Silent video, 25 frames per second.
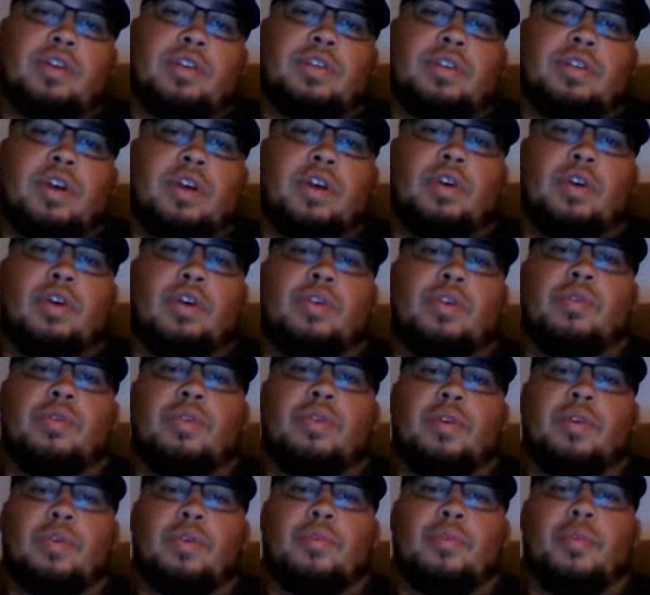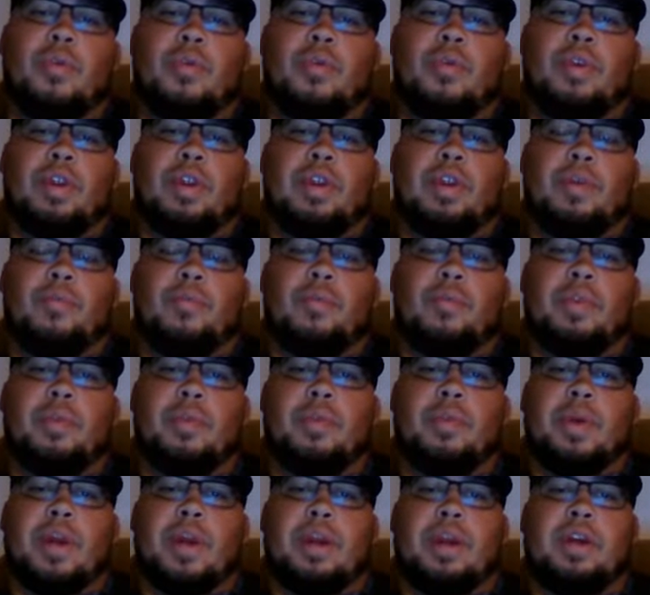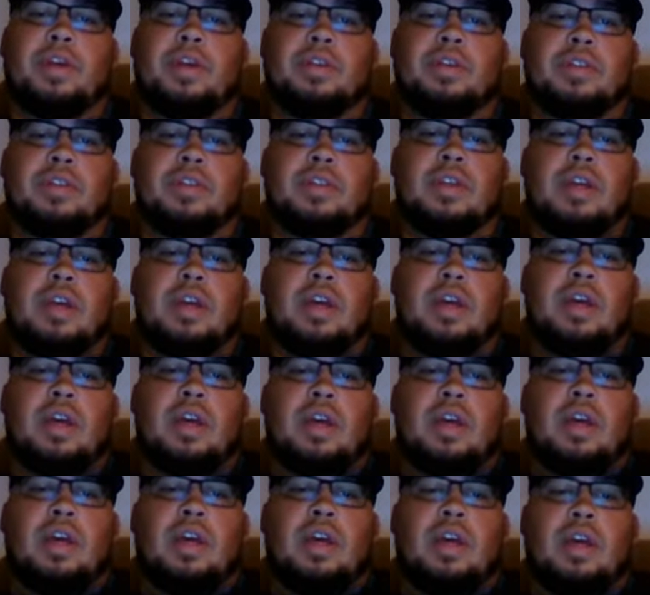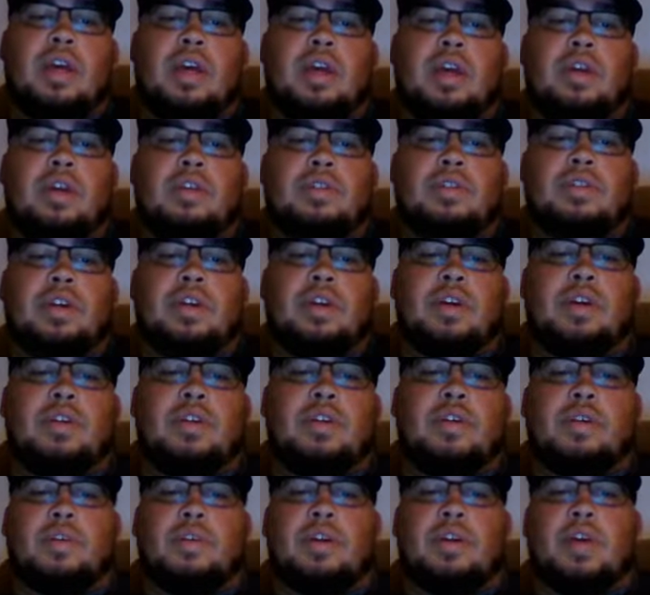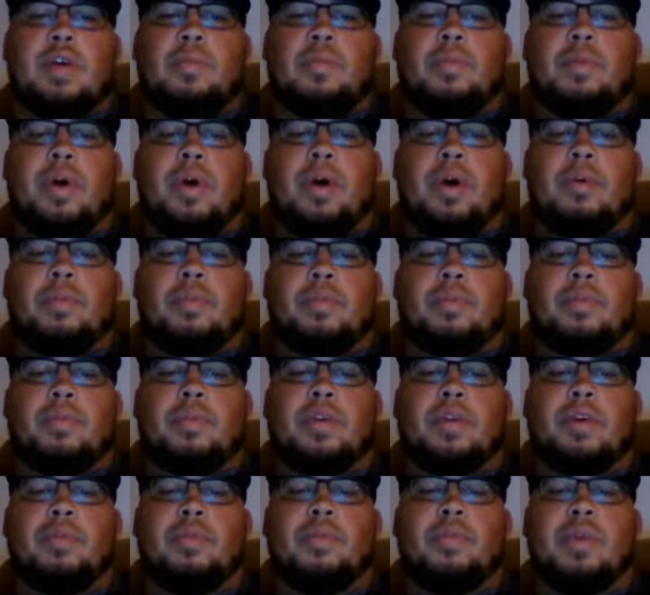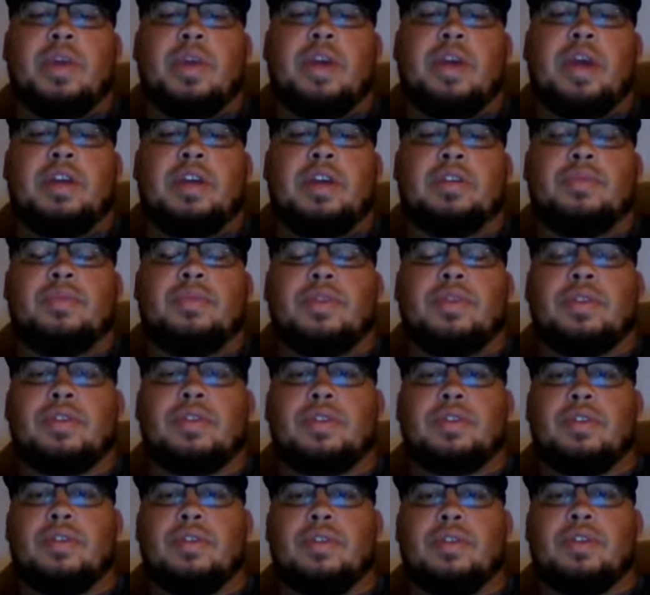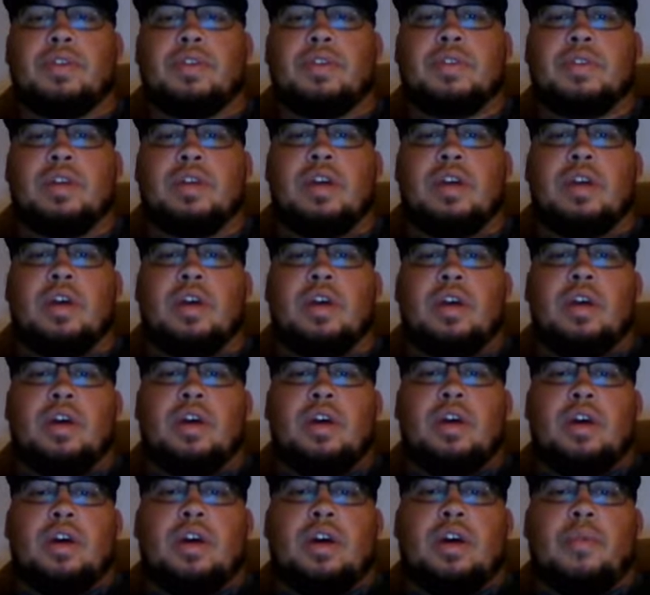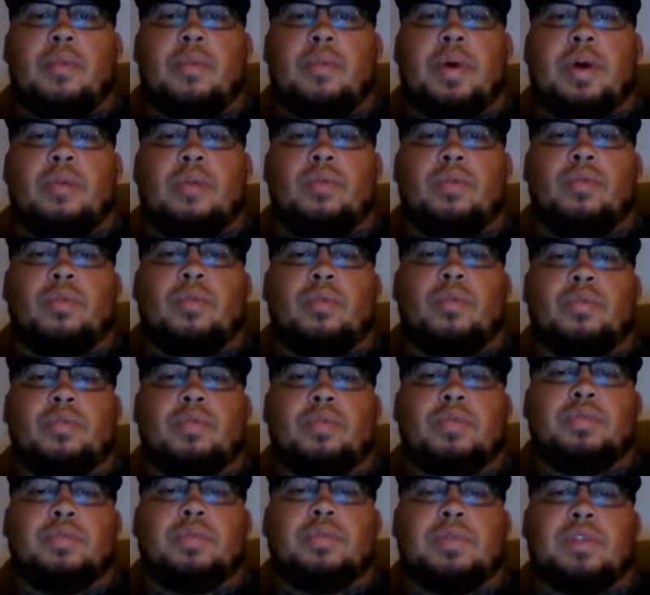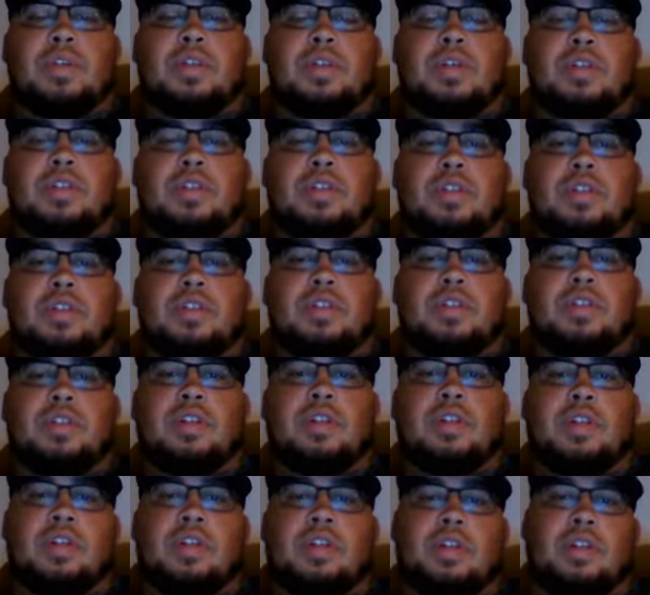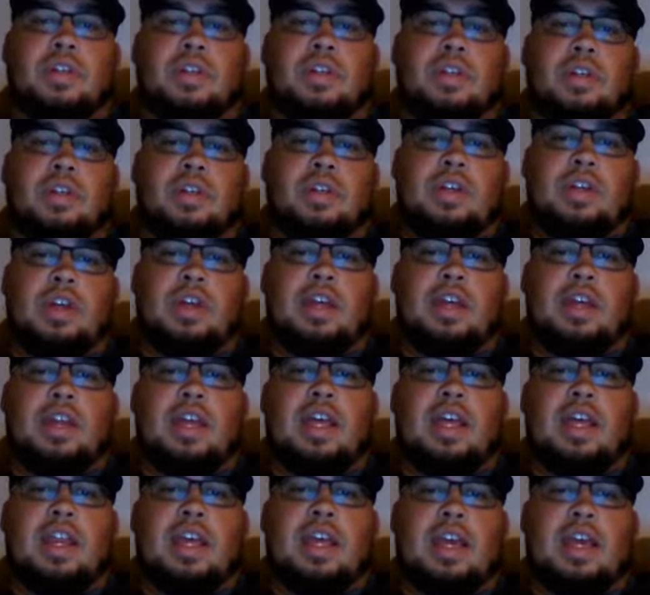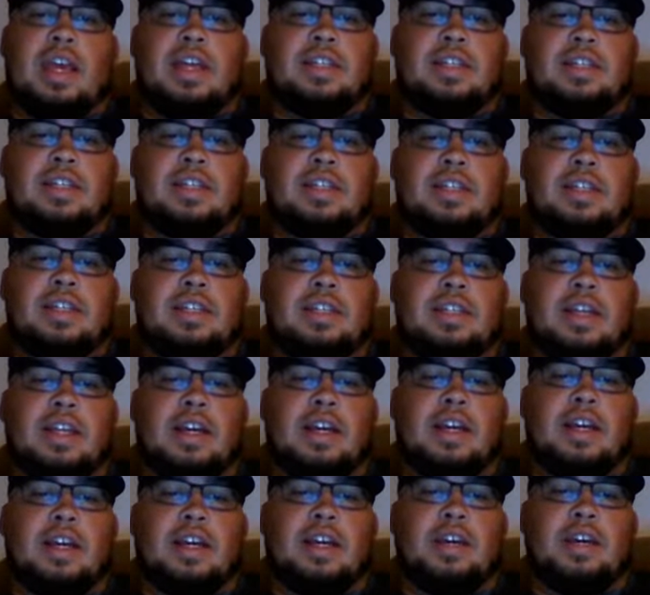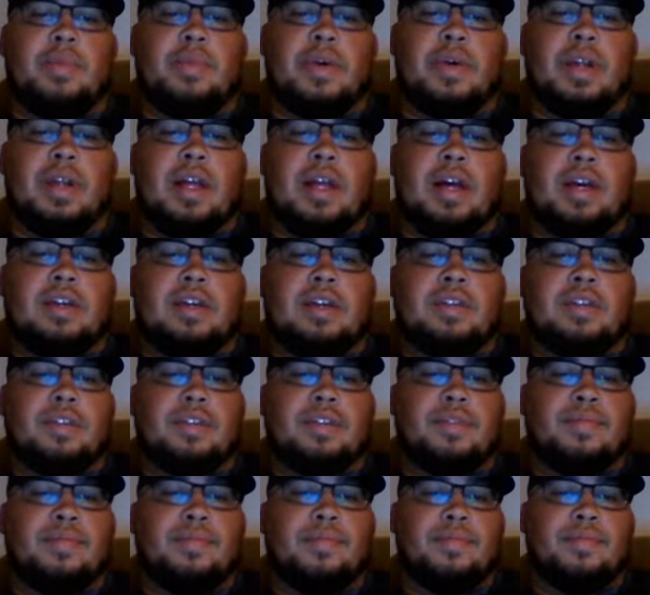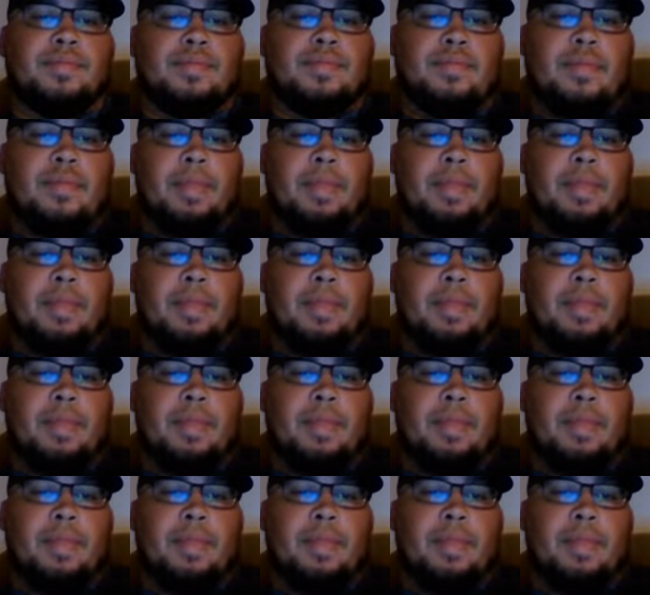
and also, importantly, with the parents, and also to keep an open communication with the students about rules, procedures, and any incidents that occur in my class.